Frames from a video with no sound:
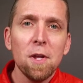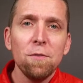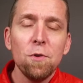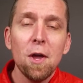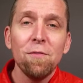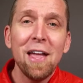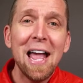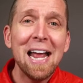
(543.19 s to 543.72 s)
If
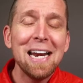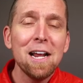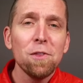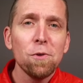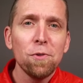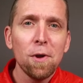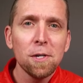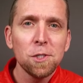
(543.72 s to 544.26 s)
you have any
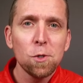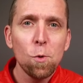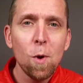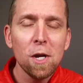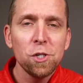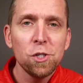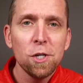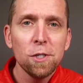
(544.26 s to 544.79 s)
other thoughts or
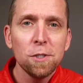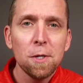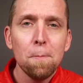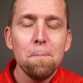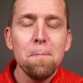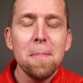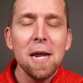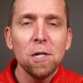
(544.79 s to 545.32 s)
questions,
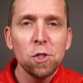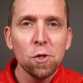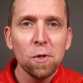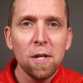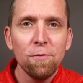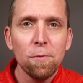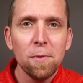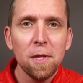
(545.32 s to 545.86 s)
make sure to
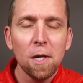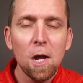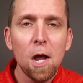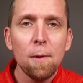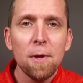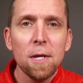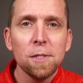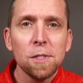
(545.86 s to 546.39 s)
leave them in the
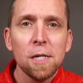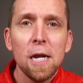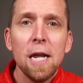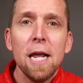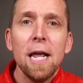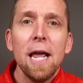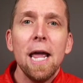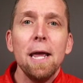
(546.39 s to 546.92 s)
comments.
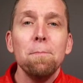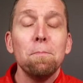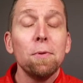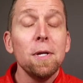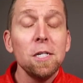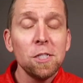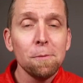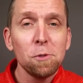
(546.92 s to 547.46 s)
And
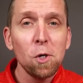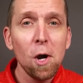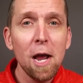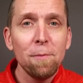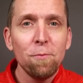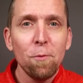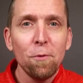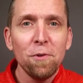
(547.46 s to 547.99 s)
please
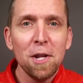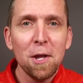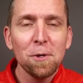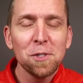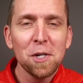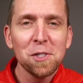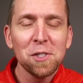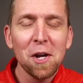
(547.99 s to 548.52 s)
subscribe for more
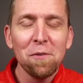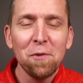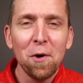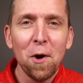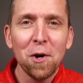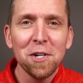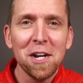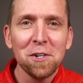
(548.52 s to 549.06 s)
videos on software
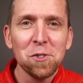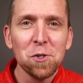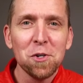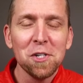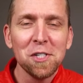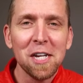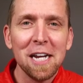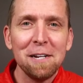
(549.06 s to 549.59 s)
architecture and
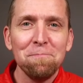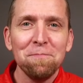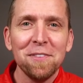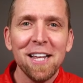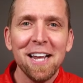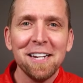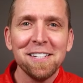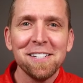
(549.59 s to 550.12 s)
design.
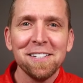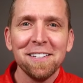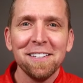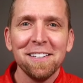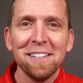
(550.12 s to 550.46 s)
Thanks.